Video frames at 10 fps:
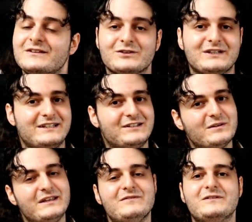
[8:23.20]
so that it's
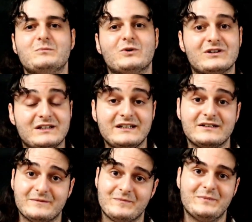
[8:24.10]
even more
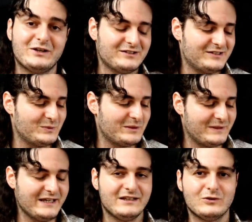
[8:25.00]
clear, because we're
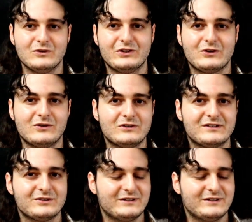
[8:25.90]
playing all the chords,